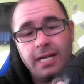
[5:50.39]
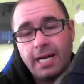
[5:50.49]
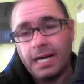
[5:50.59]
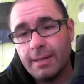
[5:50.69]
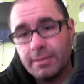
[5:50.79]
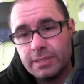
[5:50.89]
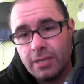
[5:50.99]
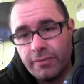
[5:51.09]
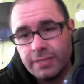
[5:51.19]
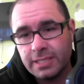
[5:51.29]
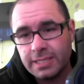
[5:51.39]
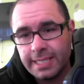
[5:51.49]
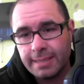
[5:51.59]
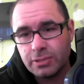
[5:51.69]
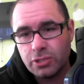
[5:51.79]
Obviously the
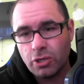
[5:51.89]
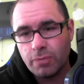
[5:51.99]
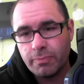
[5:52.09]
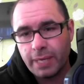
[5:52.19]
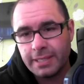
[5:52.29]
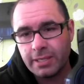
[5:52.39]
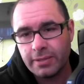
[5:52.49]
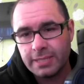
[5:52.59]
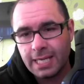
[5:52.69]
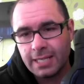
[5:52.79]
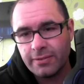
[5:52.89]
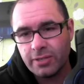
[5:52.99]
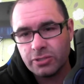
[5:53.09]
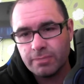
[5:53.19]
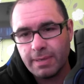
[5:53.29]
CM Storm branding on the side, and you've
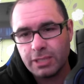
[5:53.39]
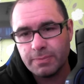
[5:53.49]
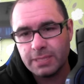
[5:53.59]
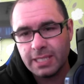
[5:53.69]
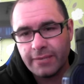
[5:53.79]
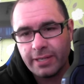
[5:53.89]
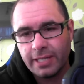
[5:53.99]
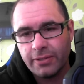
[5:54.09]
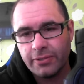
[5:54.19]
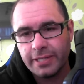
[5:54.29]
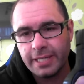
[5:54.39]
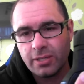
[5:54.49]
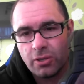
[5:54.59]
got some mesh material here underneath.